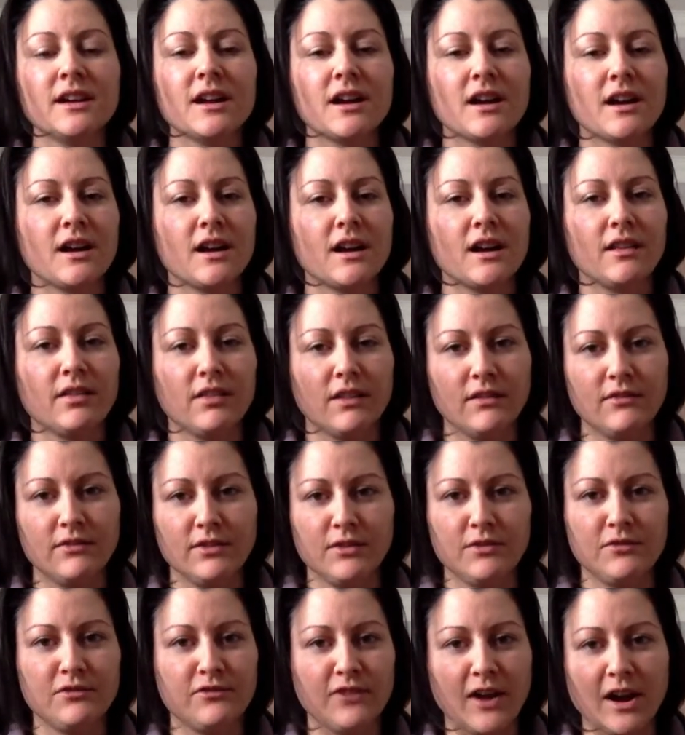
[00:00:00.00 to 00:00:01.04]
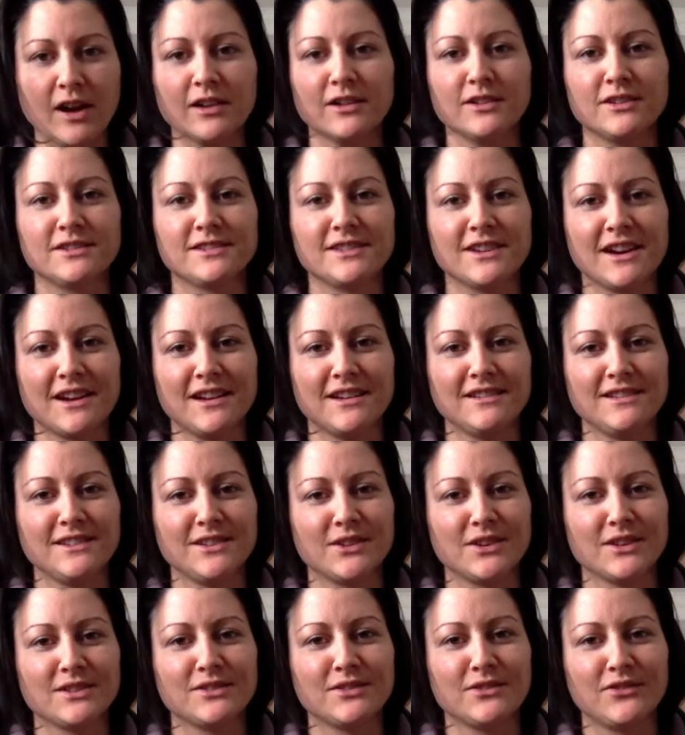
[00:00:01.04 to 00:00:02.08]
I love you fire signs. You
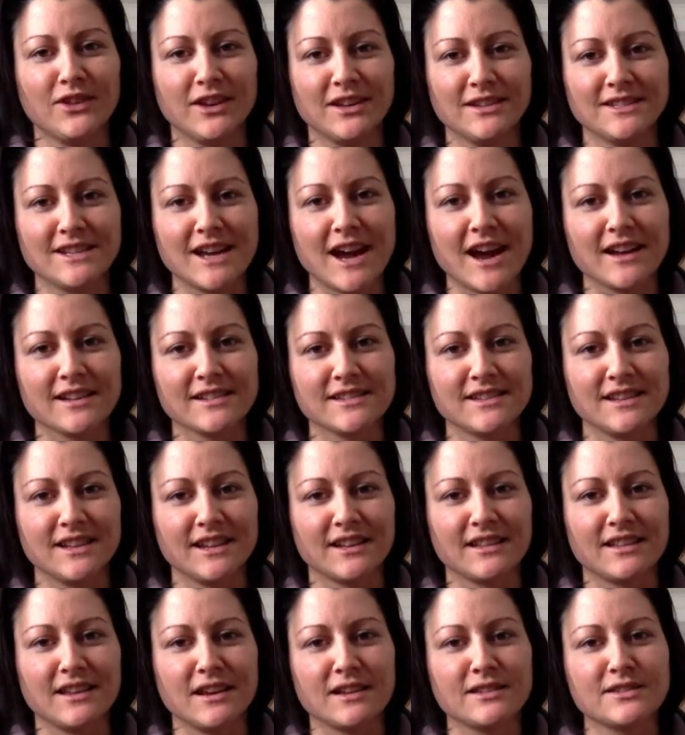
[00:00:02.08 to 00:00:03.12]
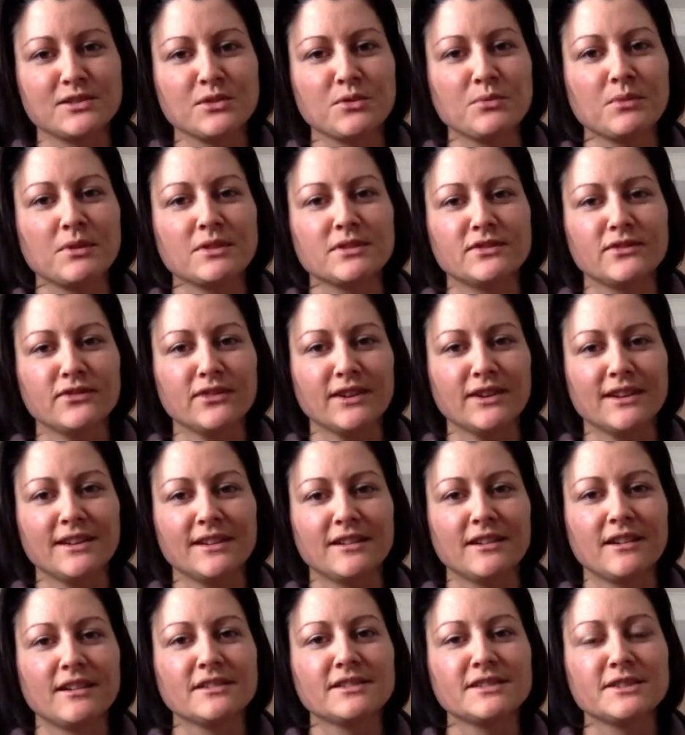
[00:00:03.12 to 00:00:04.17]
guys are fantastic. Thanks so much
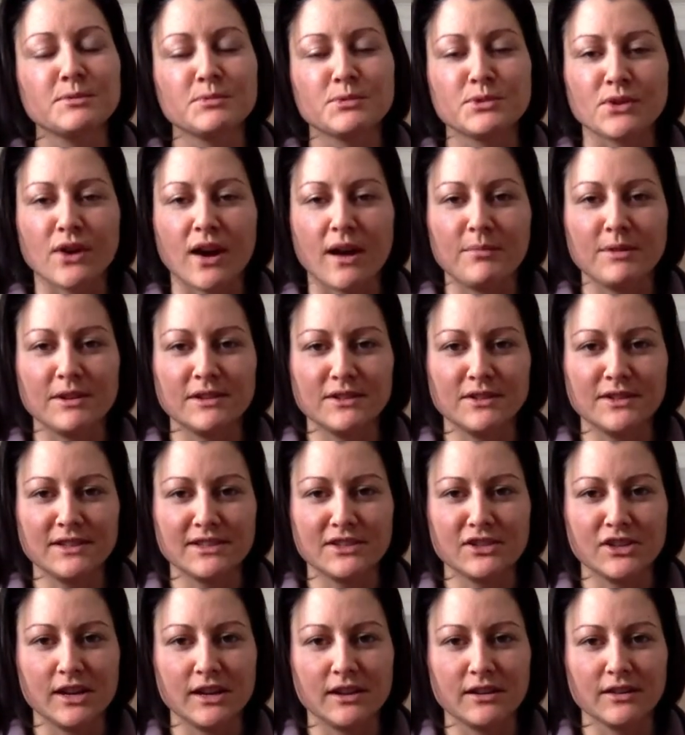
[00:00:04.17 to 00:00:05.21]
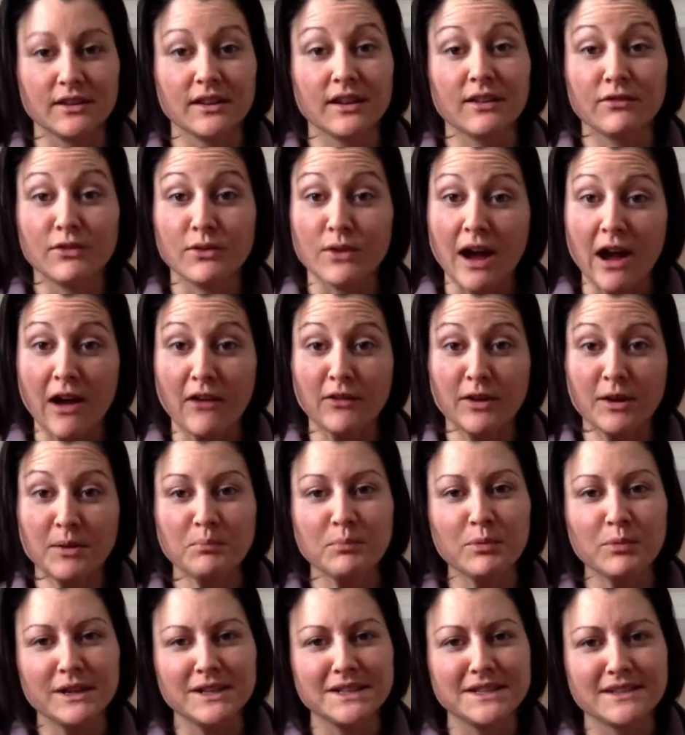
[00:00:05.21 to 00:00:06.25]
for subscribing to this channel. If you
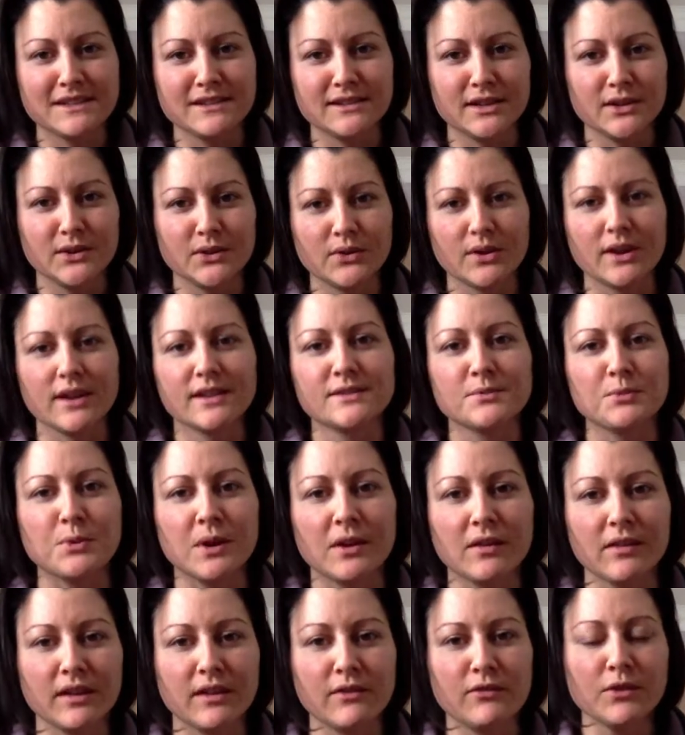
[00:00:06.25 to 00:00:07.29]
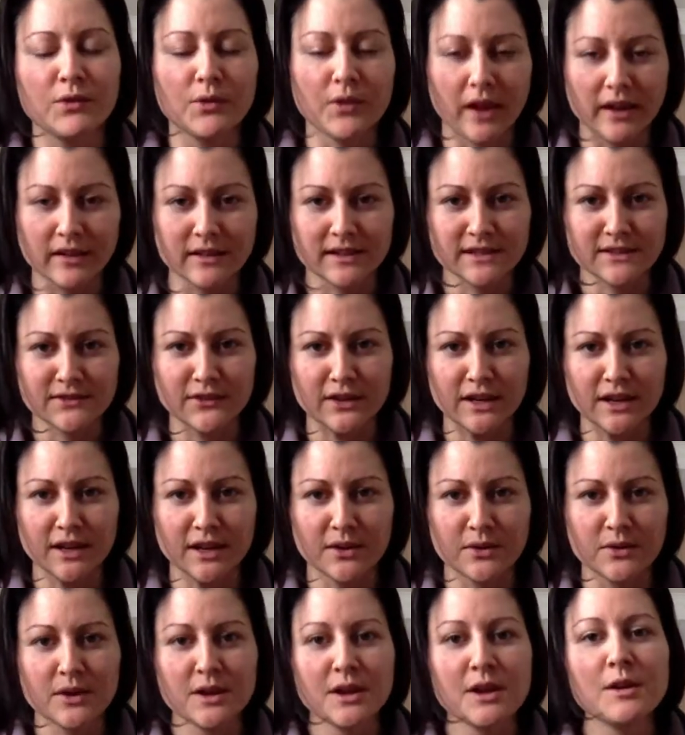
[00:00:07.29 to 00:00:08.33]
haven't, please do as well. If you like this
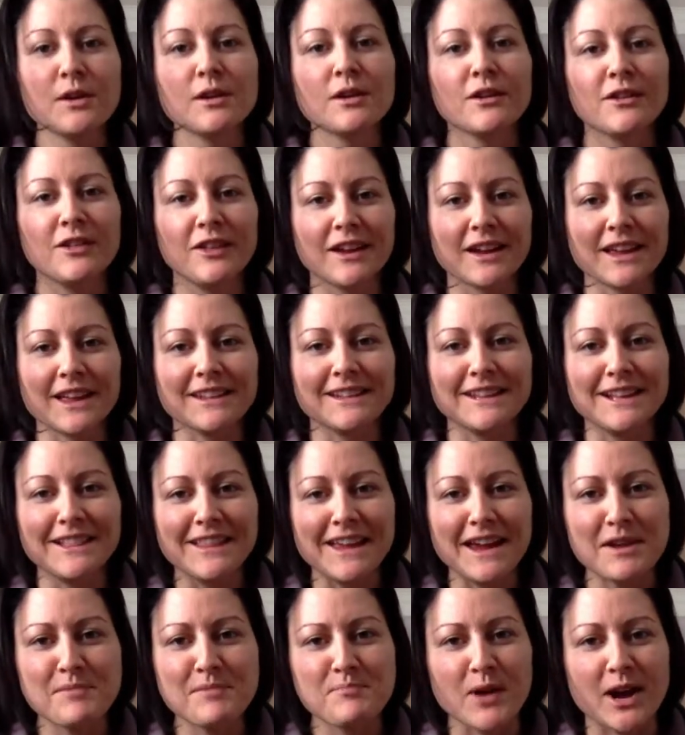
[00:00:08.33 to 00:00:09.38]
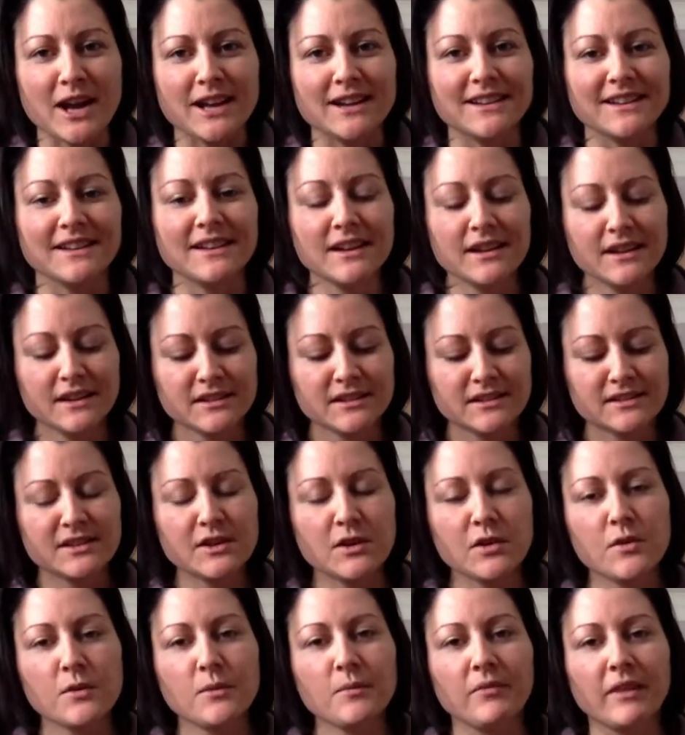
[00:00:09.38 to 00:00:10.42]
video, click the like button.
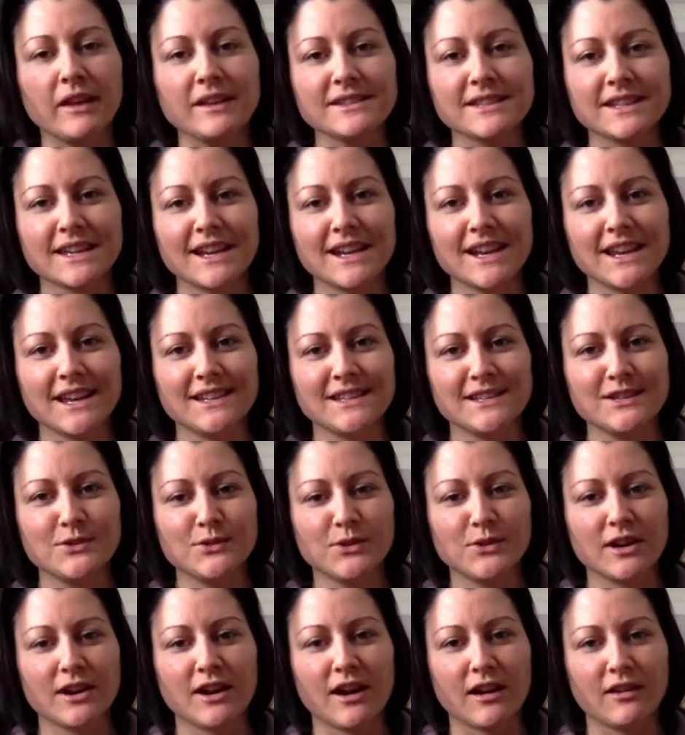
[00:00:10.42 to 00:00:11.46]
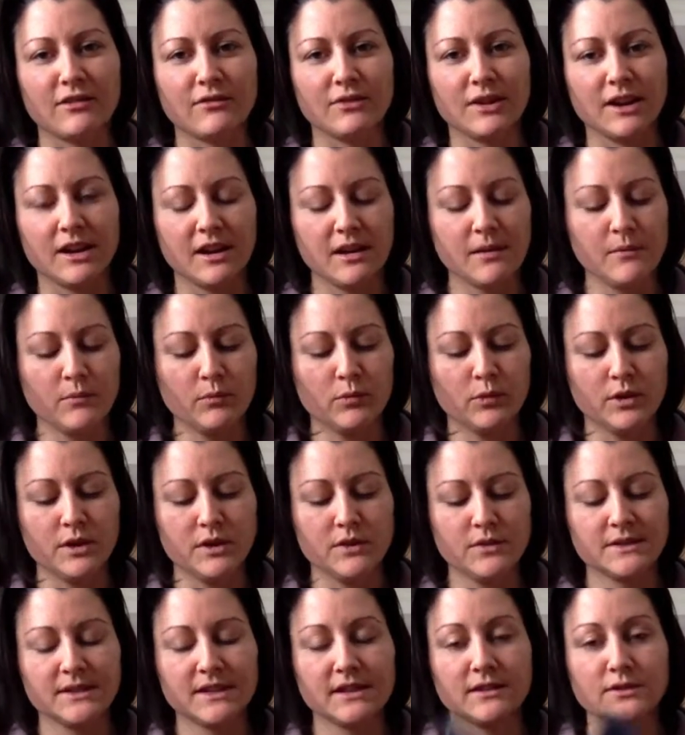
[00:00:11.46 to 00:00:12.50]
So let's get into our card reading. We're
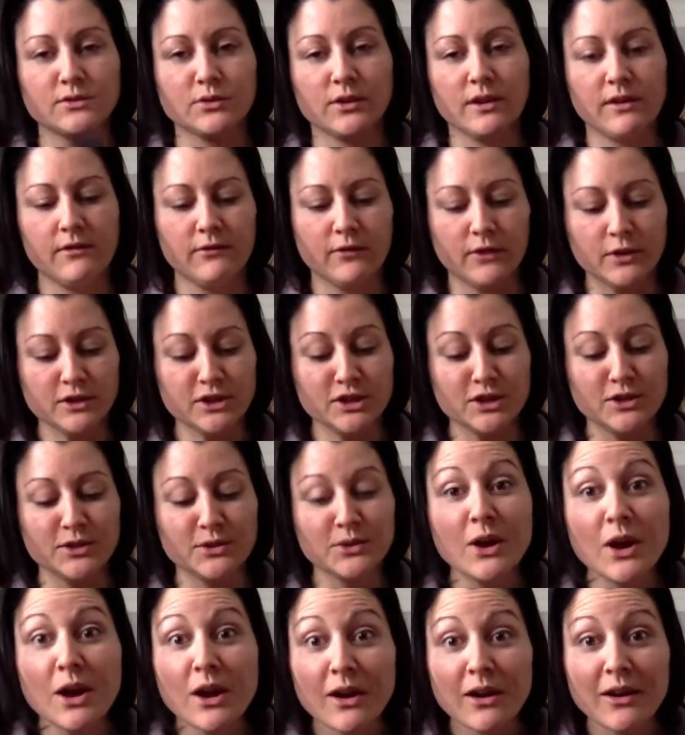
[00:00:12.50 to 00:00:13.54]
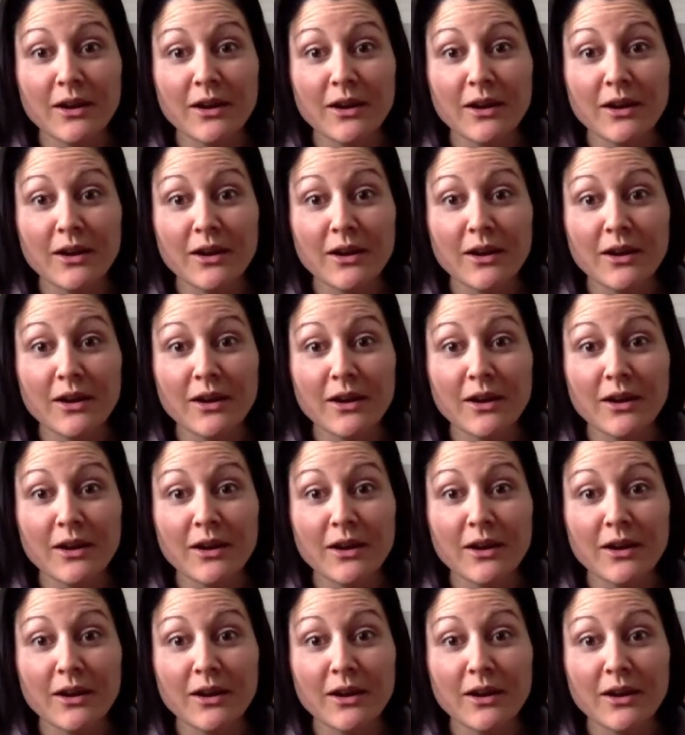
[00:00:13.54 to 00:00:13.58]
using Dorian Virtue.